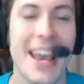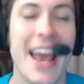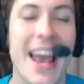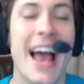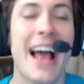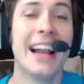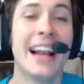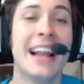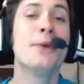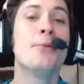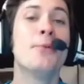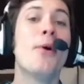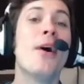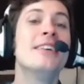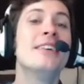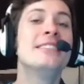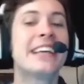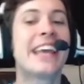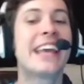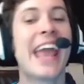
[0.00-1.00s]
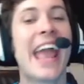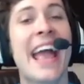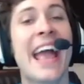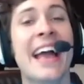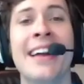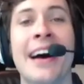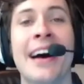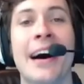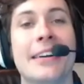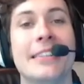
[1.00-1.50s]
Hello once
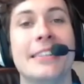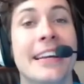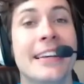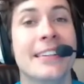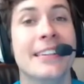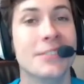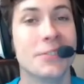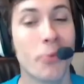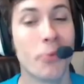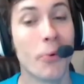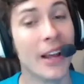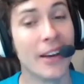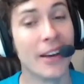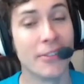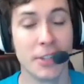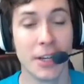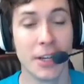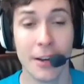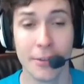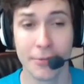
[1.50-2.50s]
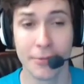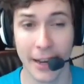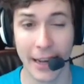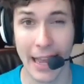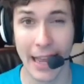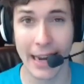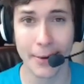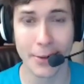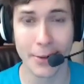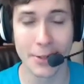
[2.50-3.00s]
again, audience. When we left off, I
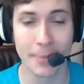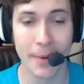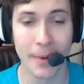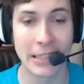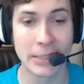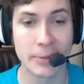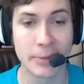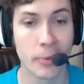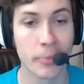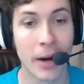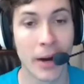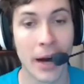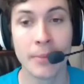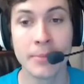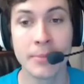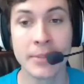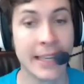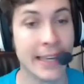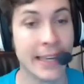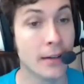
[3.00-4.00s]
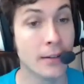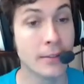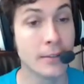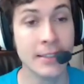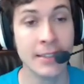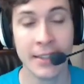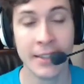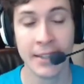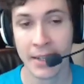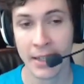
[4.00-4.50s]
got Irresponsible Mom killed
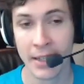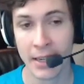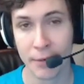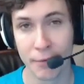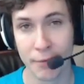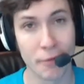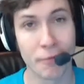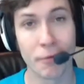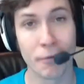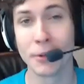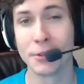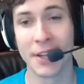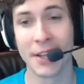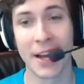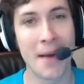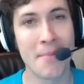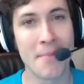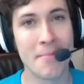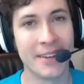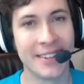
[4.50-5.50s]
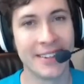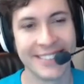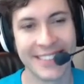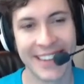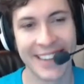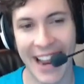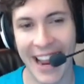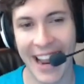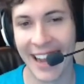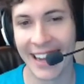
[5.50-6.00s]
for the first time.
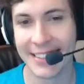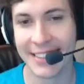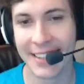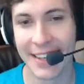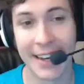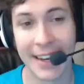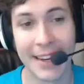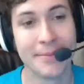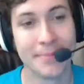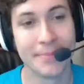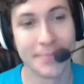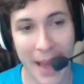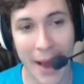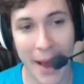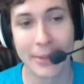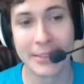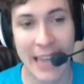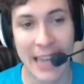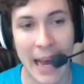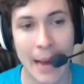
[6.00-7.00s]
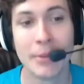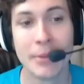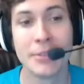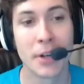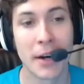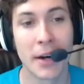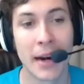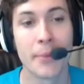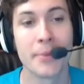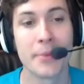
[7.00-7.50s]
And now it's time to
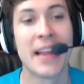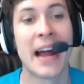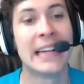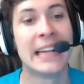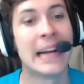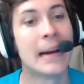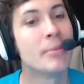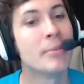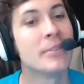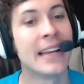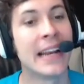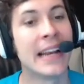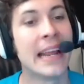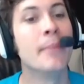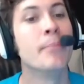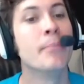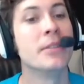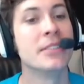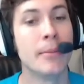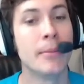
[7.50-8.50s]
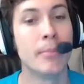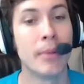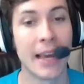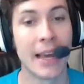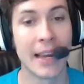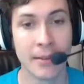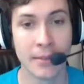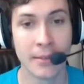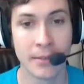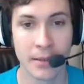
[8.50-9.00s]
start out with 99% Impossible
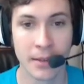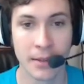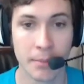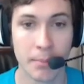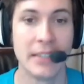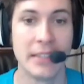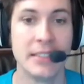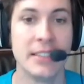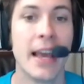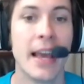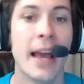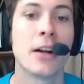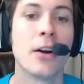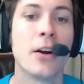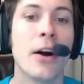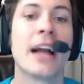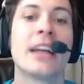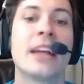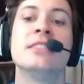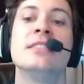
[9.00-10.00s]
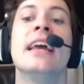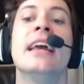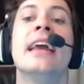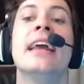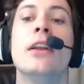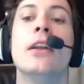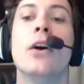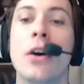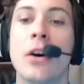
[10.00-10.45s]
by Diego Extino.